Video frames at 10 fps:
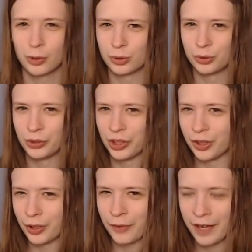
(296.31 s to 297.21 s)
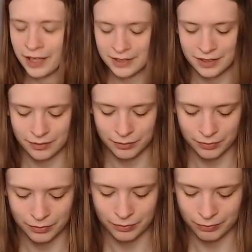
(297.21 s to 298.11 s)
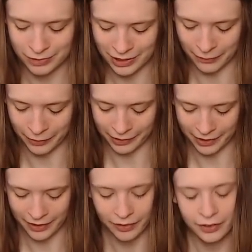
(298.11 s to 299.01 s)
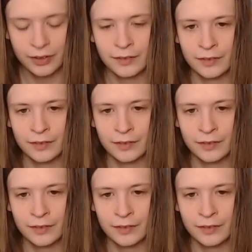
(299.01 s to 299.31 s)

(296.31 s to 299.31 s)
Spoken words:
gold and artifacts and stuff like that.